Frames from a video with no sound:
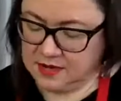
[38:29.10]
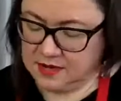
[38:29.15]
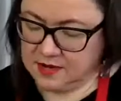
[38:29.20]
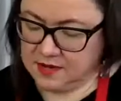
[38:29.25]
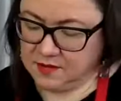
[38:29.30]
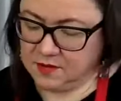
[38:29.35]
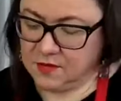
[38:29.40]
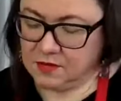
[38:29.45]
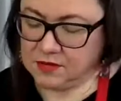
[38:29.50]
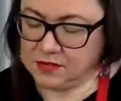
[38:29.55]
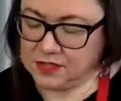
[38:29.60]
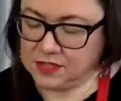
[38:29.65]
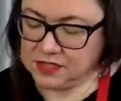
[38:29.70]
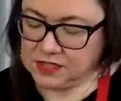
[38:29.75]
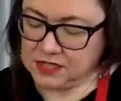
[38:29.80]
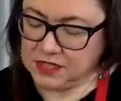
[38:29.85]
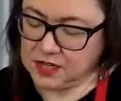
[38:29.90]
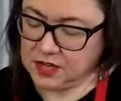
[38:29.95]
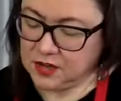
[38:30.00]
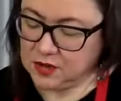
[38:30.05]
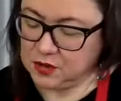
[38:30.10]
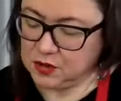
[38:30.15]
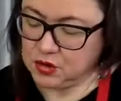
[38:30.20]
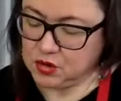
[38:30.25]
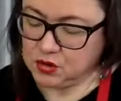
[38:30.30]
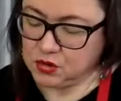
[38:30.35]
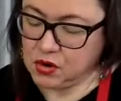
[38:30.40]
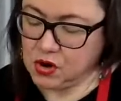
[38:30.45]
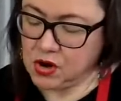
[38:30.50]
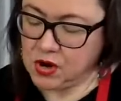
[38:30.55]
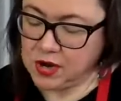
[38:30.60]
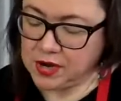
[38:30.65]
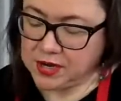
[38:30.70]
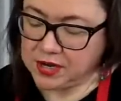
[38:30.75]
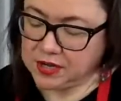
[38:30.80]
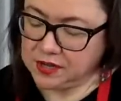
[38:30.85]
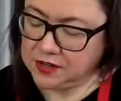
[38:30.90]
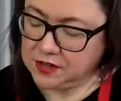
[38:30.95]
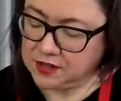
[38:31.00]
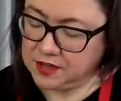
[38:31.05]
Of course, it's another drawing
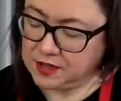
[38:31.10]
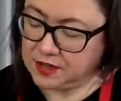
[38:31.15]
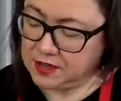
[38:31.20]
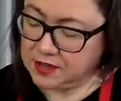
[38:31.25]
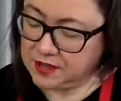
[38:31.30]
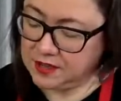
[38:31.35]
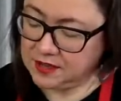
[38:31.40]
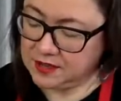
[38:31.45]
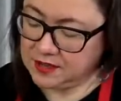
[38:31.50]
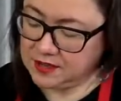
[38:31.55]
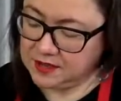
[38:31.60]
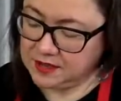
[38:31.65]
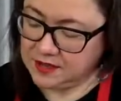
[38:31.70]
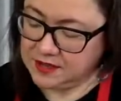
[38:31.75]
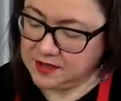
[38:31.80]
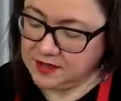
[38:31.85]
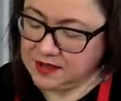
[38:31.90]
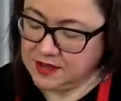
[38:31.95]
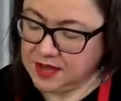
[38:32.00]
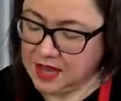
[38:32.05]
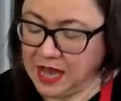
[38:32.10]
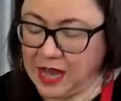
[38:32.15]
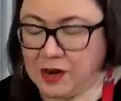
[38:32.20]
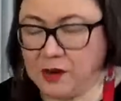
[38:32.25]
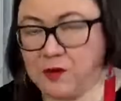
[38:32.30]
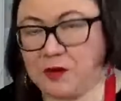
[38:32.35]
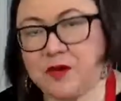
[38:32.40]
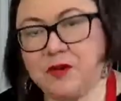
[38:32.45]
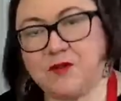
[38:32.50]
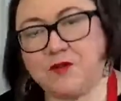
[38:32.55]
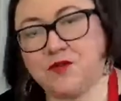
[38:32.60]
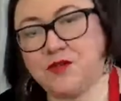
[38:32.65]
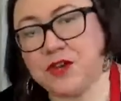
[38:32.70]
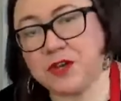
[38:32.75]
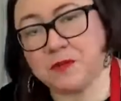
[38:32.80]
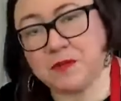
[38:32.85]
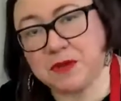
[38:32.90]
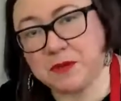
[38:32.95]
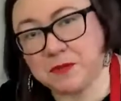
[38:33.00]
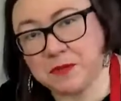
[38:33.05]
thing. I don't want to freak
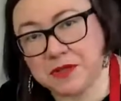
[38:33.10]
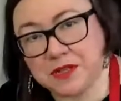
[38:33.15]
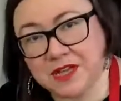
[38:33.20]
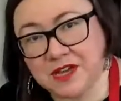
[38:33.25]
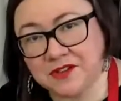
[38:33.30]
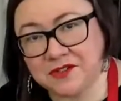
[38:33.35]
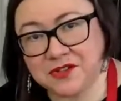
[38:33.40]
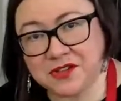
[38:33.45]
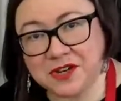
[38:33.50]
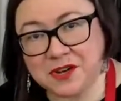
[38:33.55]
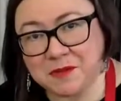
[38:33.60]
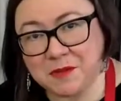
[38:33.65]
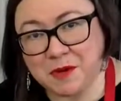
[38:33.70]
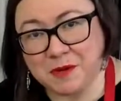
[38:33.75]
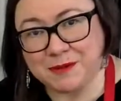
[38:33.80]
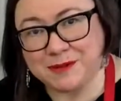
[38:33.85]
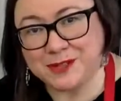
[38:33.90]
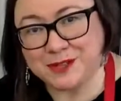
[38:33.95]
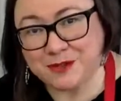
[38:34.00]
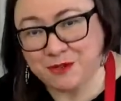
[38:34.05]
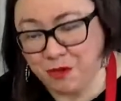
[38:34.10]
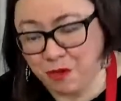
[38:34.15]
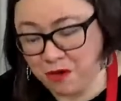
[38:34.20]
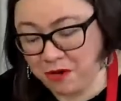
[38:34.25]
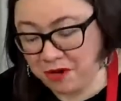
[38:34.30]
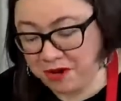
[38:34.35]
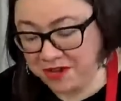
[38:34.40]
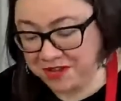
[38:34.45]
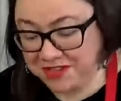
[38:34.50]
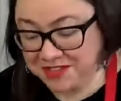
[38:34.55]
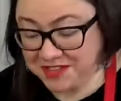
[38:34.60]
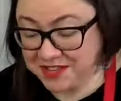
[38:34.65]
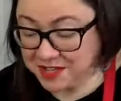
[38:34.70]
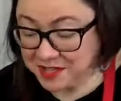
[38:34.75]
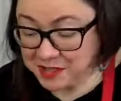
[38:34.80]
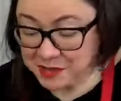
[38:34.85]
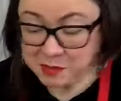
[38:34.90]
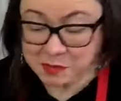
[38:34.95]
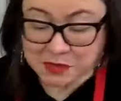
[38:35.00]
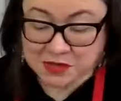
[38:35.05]
people out that I'm always drawing
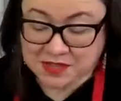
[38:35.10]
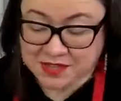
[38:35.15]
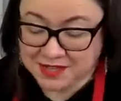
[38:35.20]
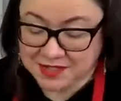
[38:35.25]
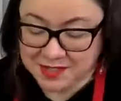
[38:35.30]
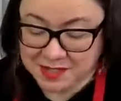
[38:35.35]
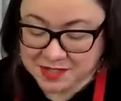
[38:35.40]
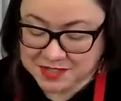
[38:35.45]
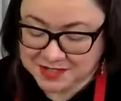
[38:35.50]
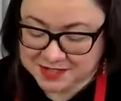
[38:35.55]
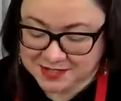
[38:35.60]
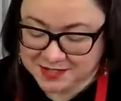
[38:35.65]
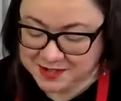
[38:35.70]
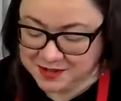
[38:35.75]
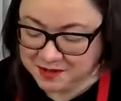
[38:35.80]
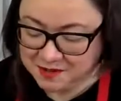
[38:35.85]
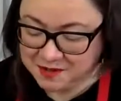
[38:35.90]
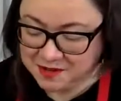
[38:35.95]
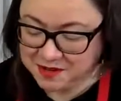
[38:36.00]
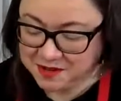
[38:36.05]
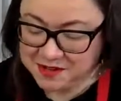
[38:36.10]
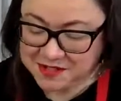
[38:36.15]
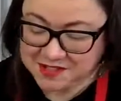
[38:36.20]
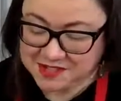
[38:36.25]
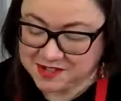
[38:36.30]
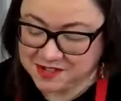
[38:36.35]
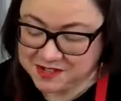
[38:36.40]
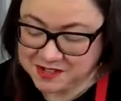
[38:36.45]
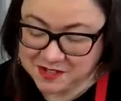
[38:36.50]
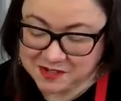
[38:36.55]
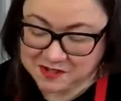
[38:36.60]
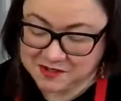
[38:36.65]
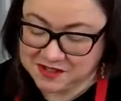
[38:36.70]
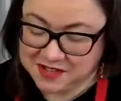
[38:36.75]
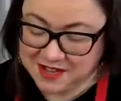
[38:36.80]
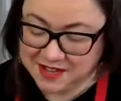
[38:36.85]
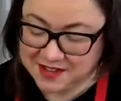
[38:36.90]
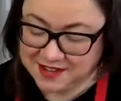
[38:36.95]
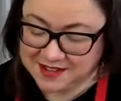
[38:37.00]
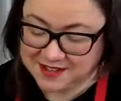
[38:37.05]
things, but that's, you know, it's also
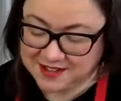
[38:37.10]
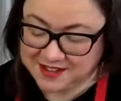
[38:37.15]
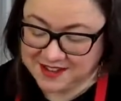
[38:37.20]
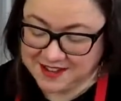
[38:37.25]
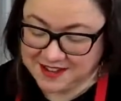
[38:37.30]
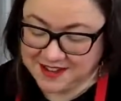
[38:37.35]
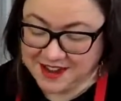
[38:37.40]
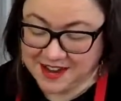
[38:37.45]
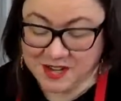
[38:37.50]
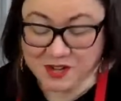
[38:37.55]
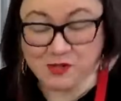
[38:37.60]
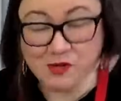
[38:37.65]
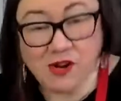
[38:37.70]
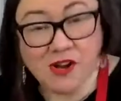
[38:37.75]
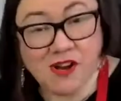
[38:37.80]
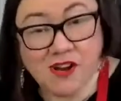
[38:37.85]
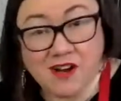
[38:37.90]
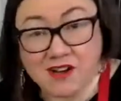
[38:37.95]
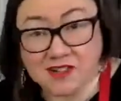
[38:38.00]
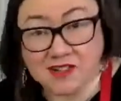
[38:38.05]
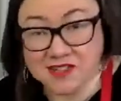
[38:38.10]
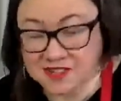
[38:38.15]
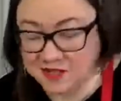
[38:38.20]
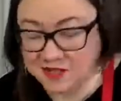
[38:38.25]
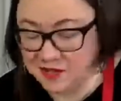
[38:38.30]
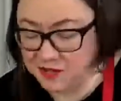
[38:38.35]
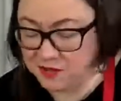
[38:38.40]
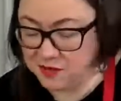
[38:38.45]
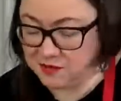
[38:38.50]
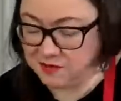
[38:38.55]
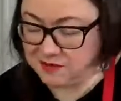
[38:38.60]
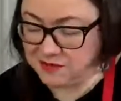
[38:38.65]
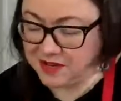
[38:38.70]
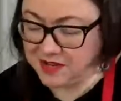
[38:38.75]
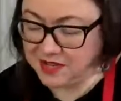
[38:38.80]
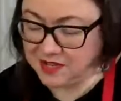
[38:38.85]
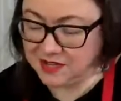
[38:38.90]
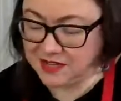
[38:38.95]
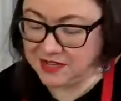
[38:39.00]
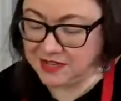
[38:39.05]
like I draw. So I
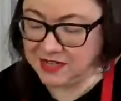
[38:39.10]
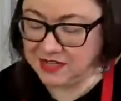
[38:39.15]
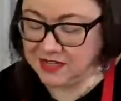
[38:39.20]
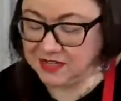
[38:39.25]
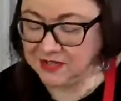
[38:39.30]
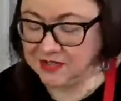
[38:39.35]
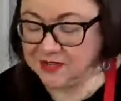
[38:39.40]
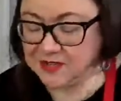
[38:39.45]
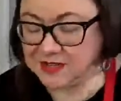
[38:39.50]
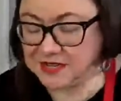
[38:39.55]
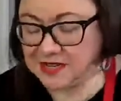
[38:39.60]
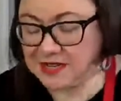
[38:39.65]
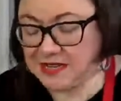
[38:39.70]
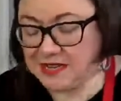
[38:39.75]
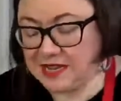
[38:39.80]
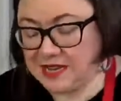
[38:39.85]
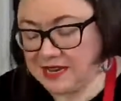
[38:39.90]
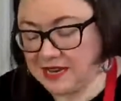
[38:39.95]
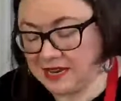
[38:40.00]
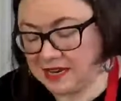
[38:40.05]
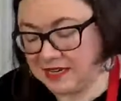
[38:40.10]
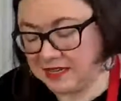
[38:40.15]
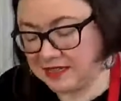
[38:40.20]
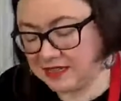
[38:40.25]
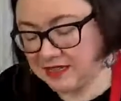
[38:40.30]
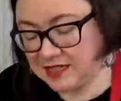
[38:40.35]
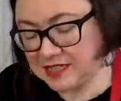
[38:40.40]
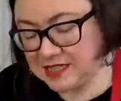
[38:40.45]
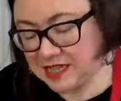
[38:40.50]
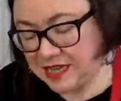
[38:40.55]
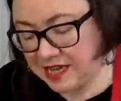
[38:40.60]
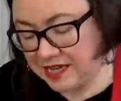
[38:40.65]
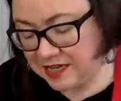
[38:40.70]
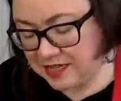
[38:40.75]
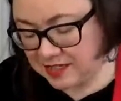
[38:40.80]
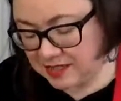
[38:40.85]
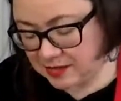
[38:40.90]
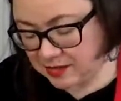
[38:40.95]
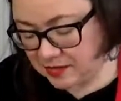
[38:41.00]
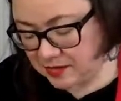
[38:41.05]
like to, and in this
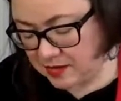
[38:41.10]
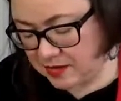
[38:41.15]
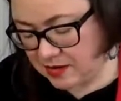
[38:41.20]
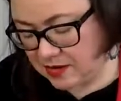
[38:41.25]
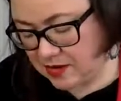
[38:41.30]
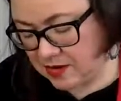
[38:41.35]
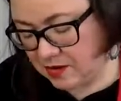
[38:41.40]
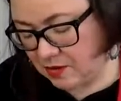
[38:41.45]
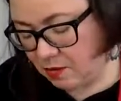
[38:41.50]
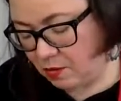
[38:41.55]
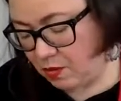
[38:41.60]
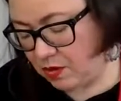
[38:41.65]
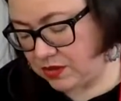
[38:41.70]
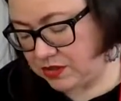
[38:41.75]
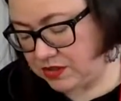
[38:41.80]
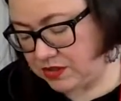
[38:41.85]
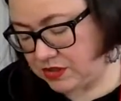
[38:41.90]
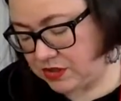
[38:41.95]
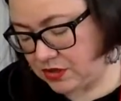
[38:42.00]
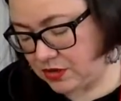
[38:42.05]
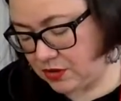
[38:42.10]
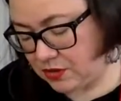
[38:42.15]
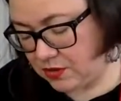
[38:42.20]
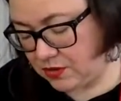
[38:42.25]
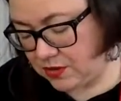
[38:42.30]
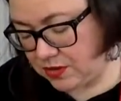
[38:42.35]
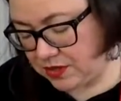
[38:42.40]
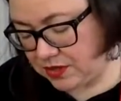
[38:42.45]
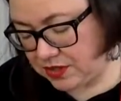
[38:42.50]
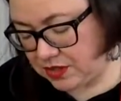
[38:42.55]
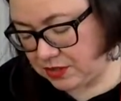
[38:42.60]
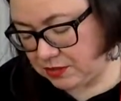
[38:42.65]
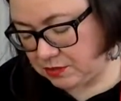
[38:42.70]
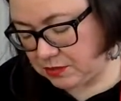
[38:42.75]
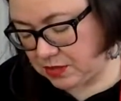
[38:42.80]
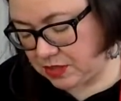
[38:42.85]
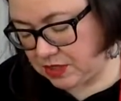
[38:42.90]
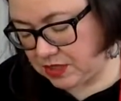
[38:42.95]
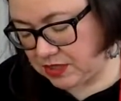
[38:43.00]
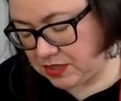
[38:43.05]
case, what's occurring to
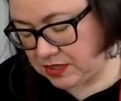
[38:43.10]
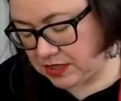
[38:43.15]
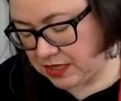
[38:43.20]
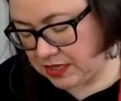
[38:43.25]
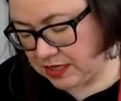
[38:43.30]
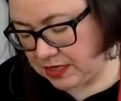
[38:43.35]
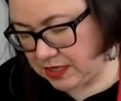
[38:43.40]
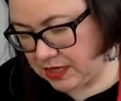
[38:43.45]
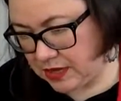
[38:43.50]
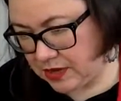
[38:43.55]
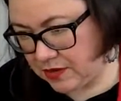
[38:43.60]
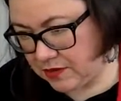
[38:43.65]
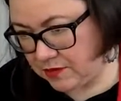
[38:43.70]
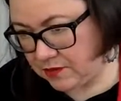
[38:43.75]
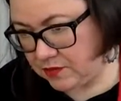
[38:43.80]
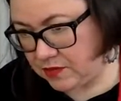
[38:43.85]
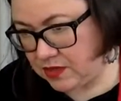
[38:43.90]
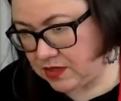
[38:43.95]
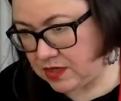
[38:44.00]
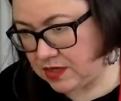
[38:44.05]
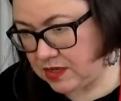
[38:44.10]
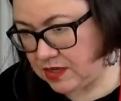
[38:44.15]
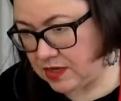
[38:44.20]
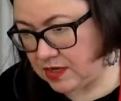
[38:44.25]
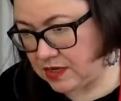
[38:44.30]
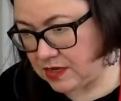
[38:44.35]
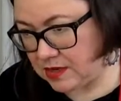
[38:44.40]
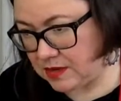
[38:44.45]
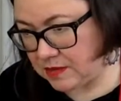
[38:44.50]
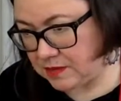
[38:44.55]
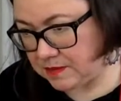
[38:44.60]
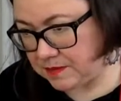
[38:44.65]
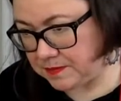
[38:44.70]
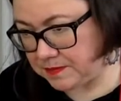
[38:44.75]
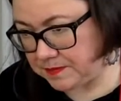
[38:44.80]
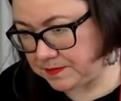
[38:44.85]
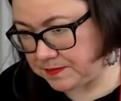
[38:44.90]
me is I love the,